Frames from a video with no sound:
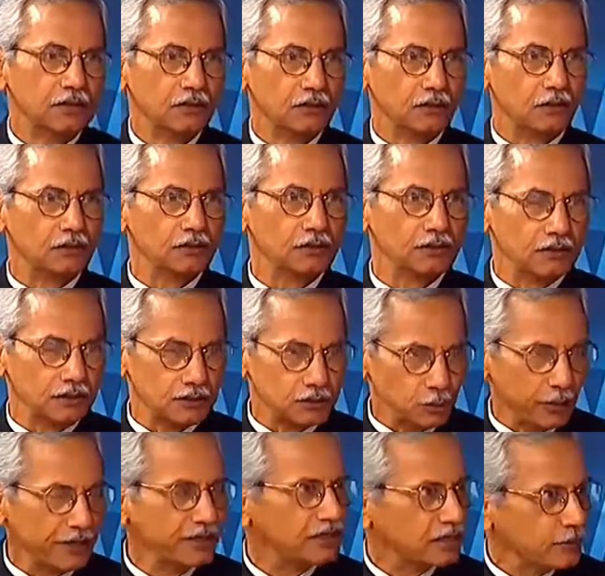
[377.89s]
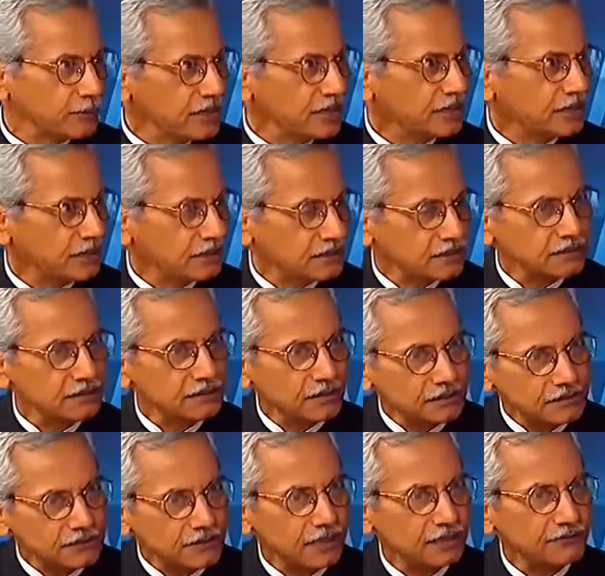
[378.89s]
no, the joint communique
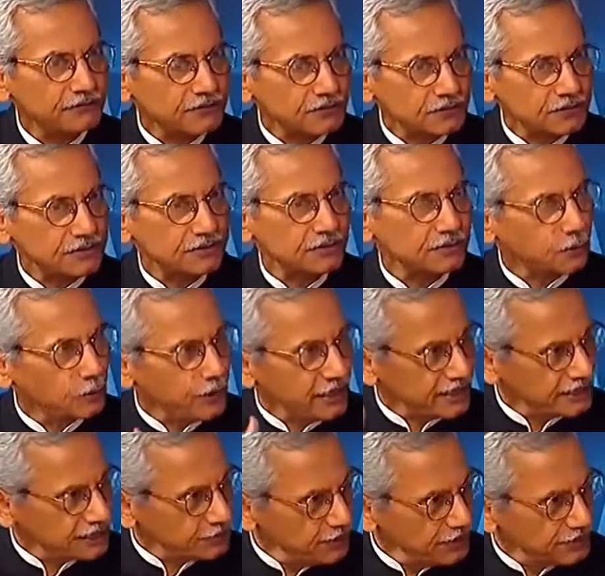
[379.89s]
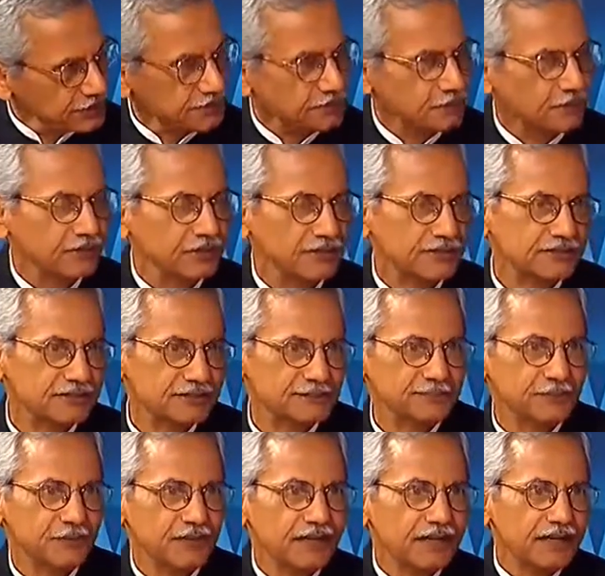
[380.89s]
itself is quite explicit on this,
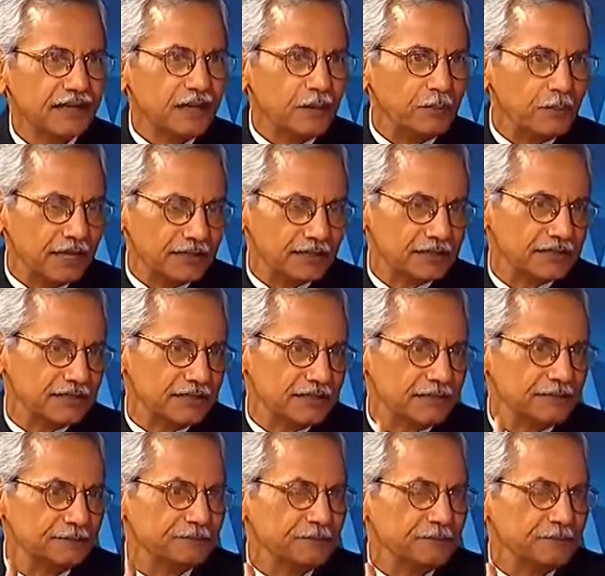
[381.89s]
but